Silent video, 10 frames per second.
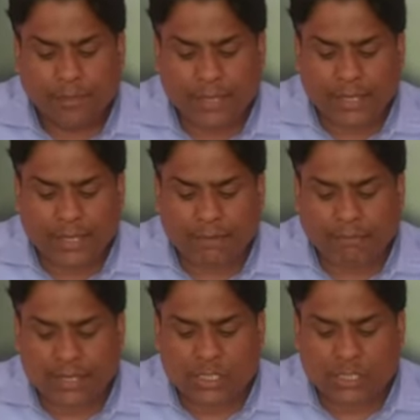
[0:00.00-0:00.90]
In
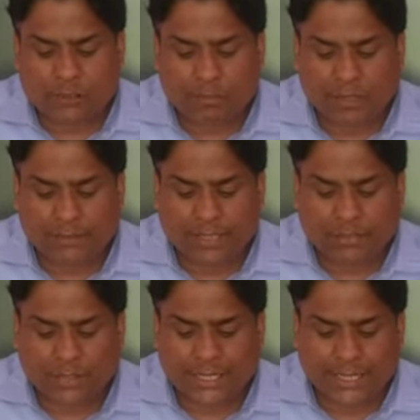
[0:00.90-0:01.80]
regions between the
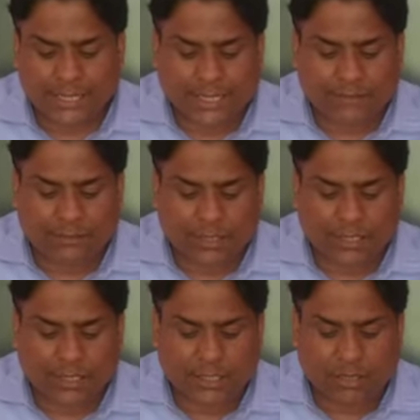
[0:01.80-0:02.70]
20° and
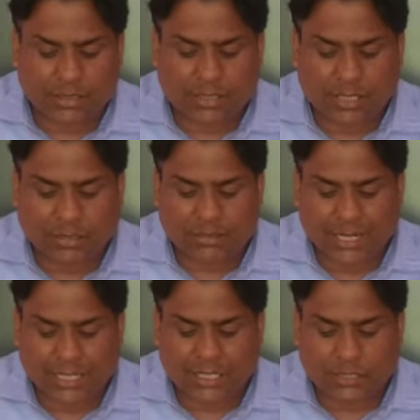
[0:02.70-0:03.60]
40° north-south
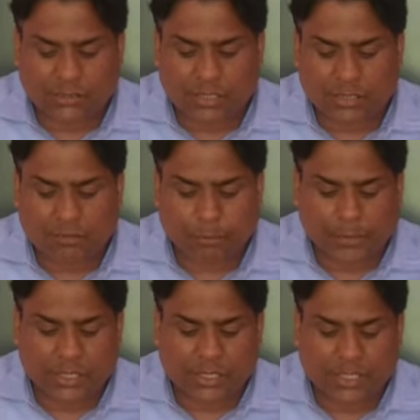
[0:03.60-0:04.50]
latitudes,
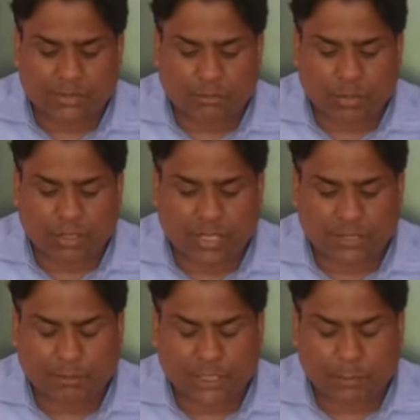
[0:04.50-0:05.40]
evaporation is more than
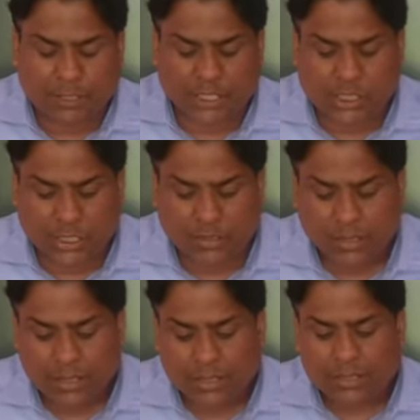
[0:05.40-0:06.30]
the
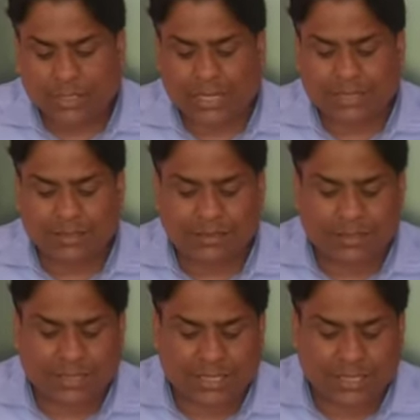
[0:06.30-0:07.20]
precipitation that has
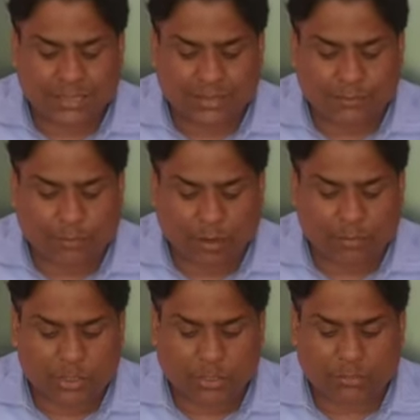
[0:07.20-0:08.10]
resulted in the
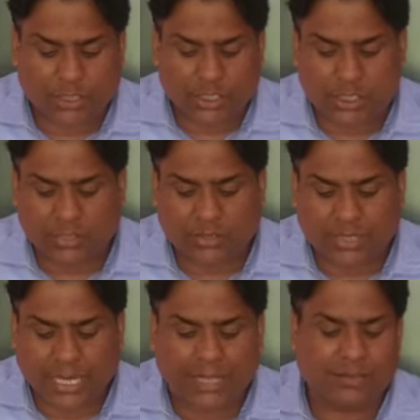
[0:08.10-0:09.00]
formation of the
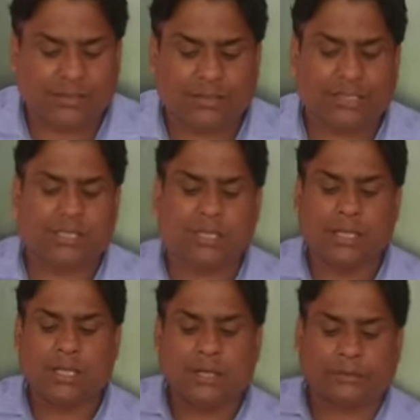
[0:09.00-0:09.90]
deserts and these
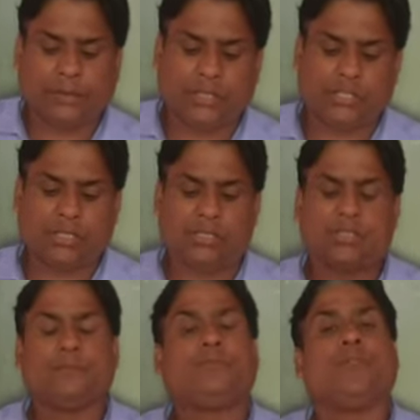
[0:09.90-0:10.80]

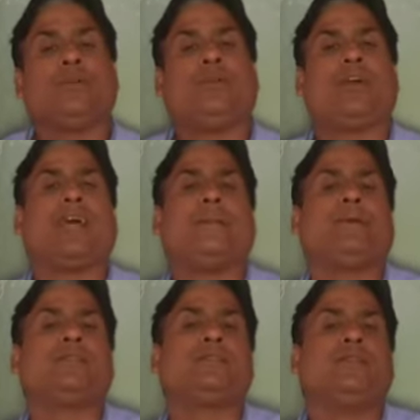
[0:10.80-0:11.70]
regions. What
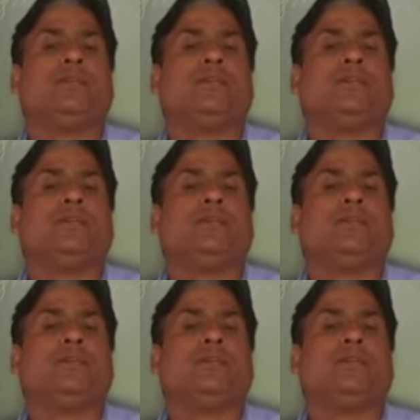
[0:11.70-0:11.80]
happens?